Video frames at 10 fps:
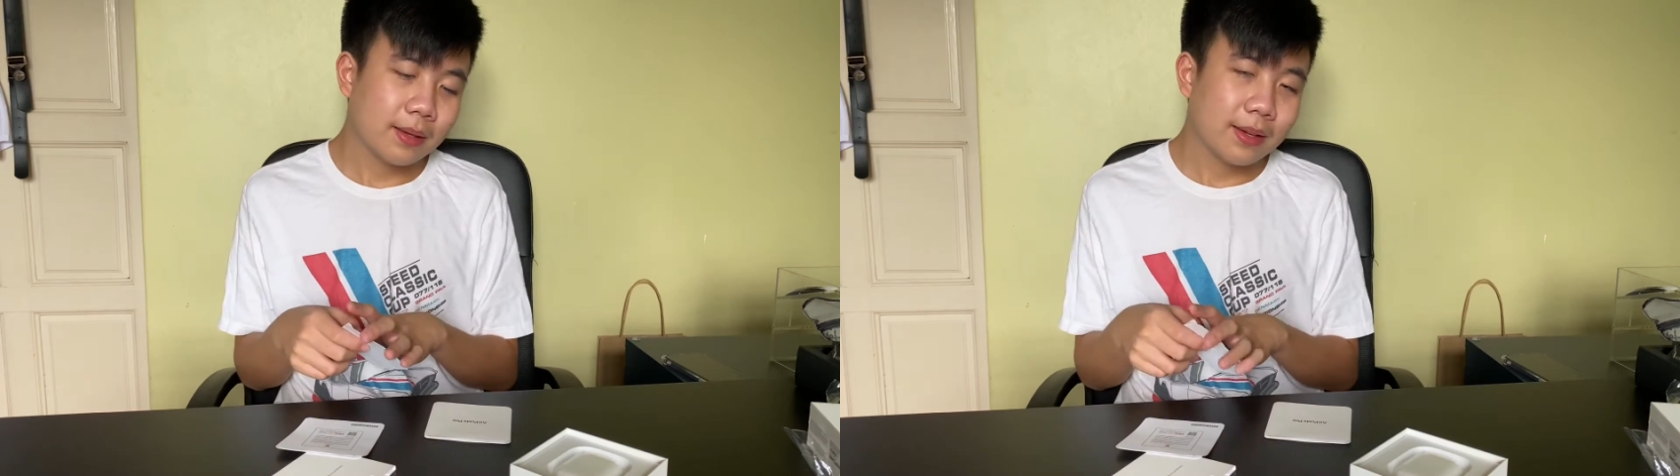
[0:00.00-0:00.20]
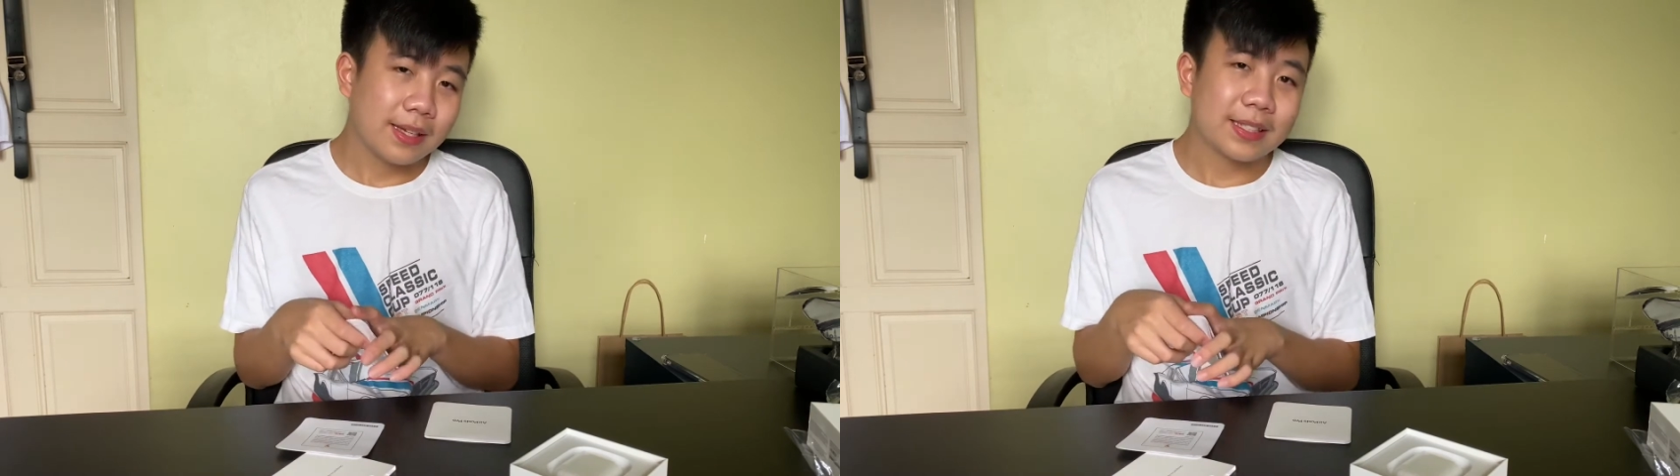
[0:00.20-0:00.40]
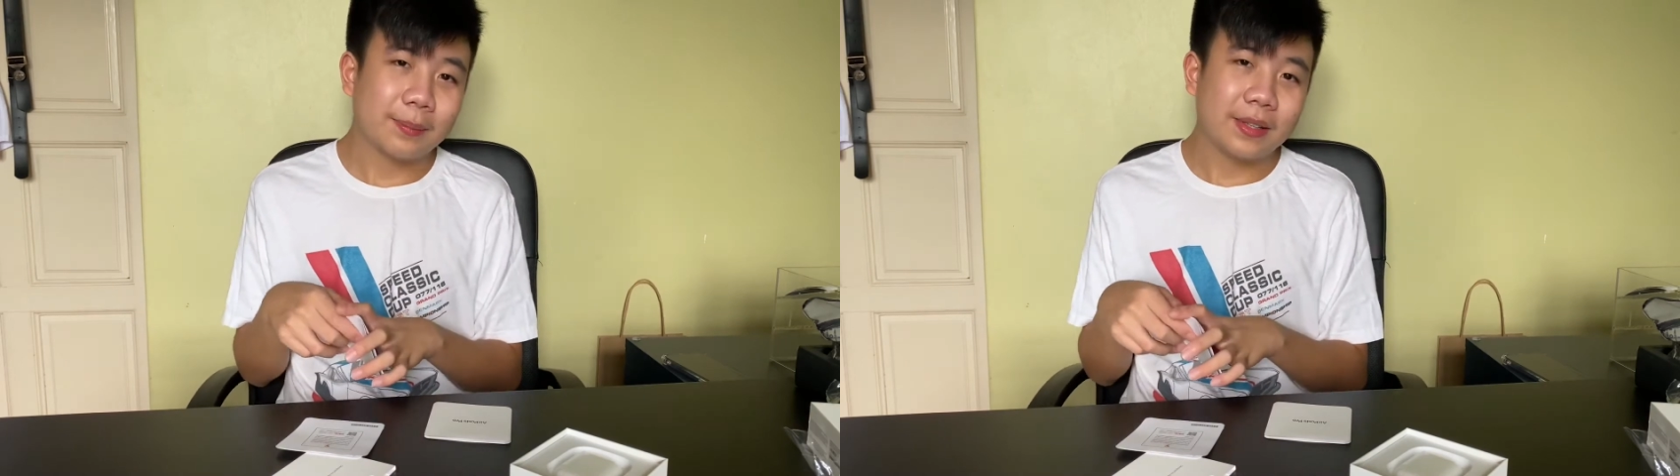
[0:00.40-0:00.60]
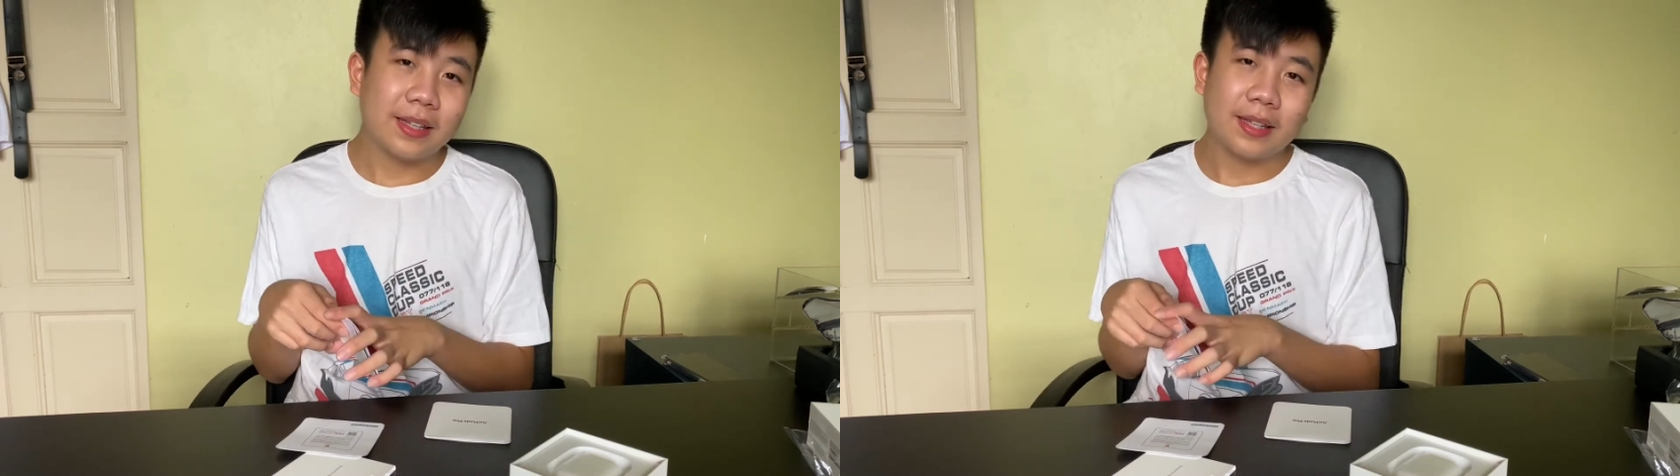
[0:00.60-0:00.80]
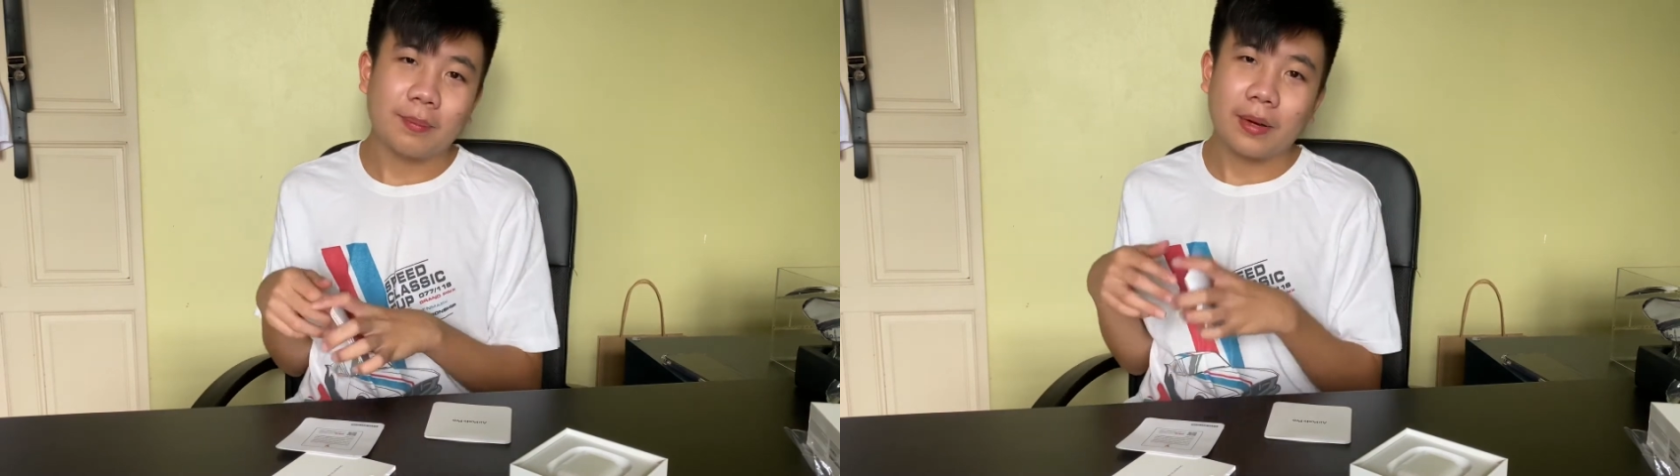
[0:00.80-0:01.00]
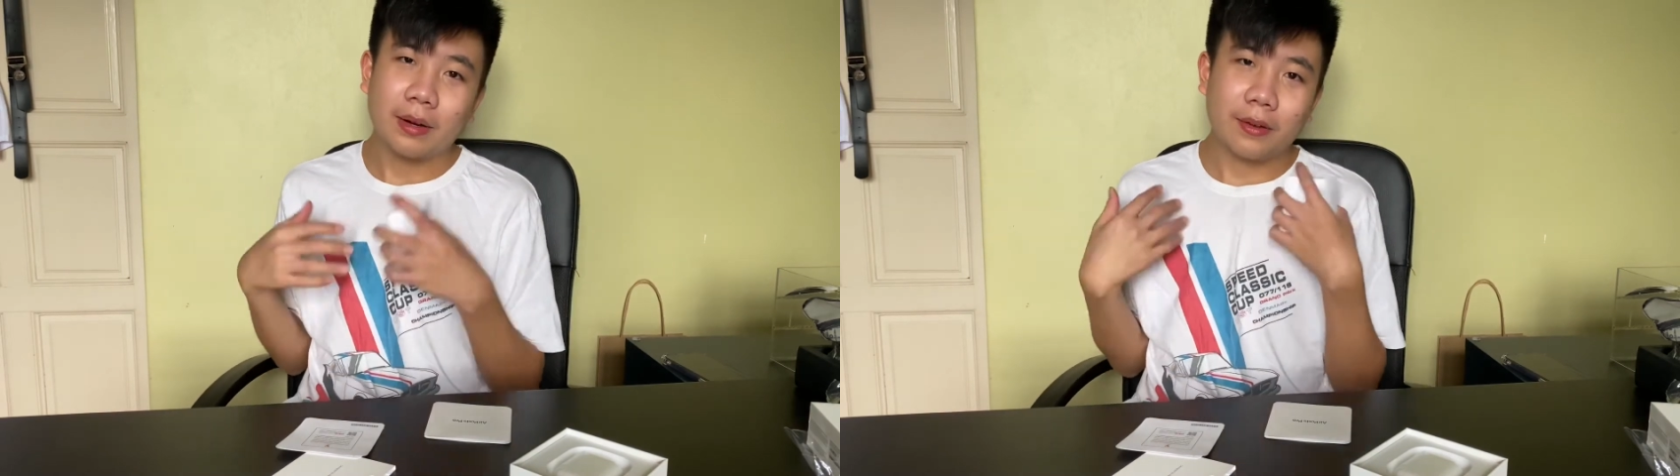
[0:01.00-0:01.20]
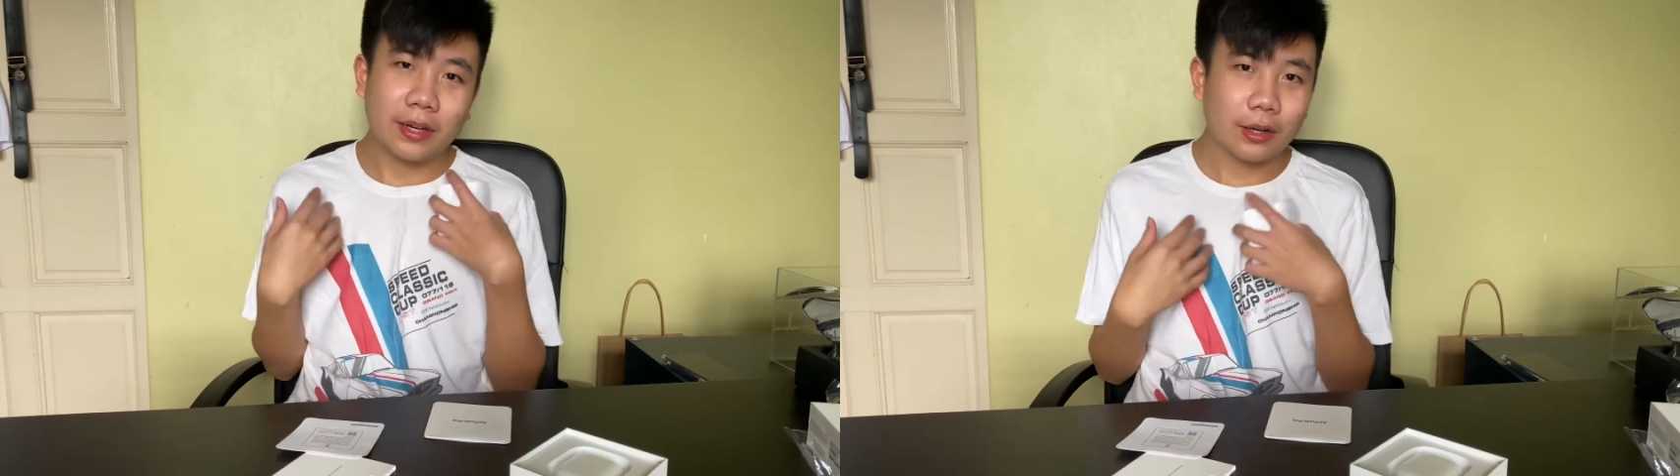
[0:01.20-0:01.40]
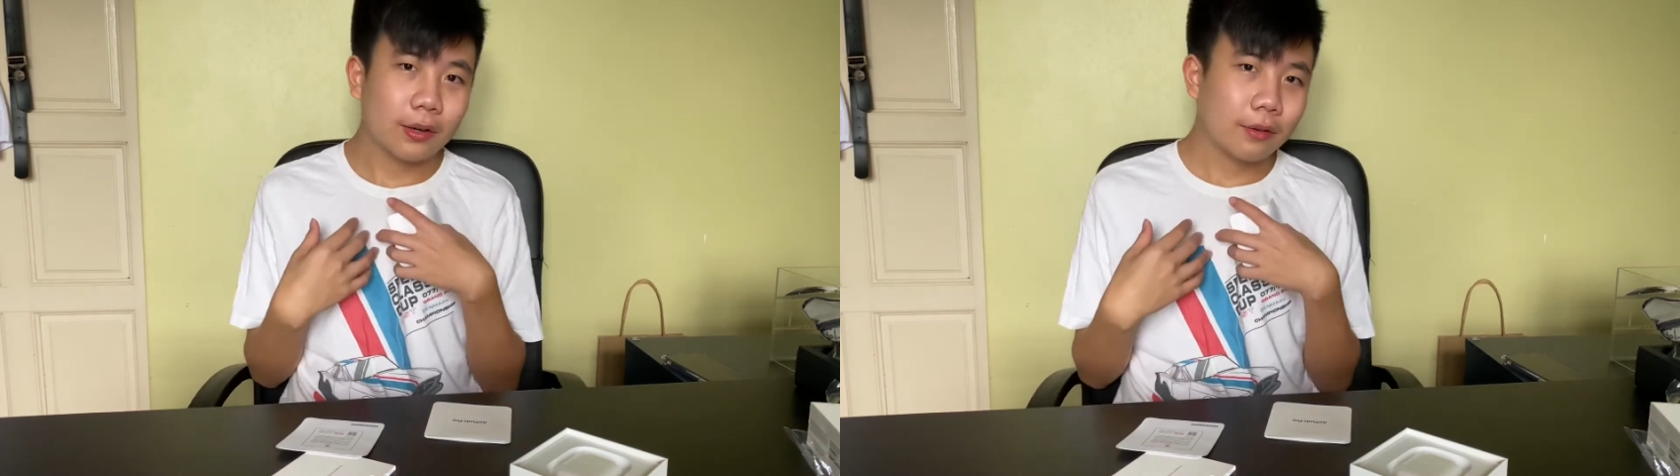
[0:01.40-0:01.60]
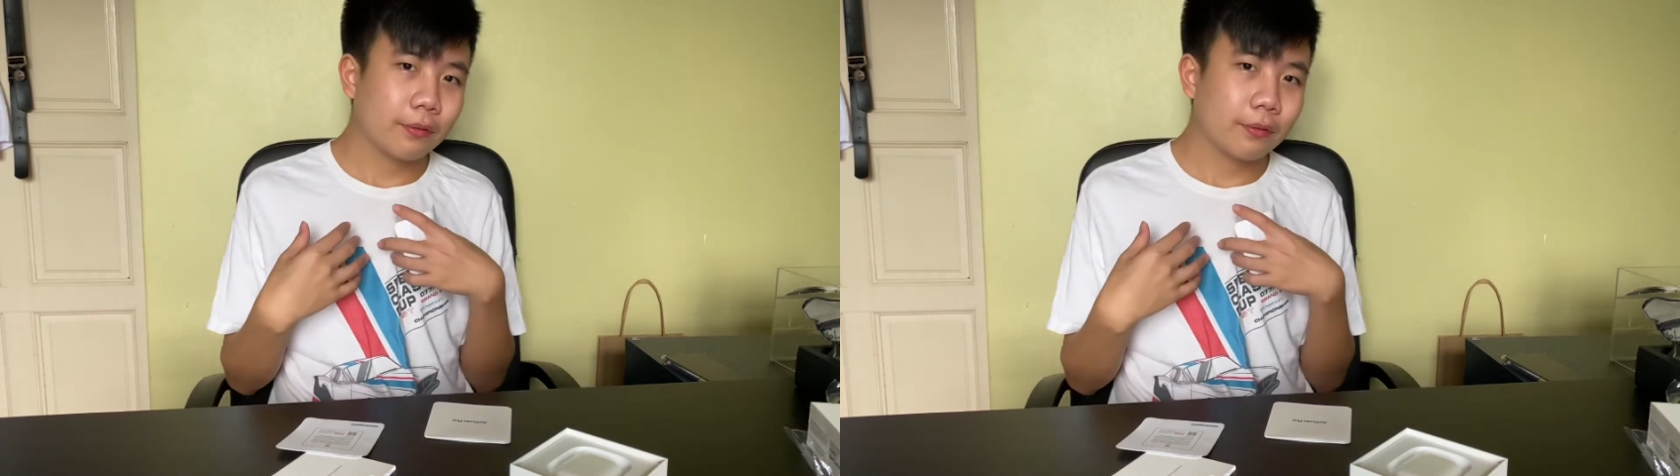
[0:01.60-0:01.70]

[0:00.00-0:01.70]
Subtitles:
something in my radar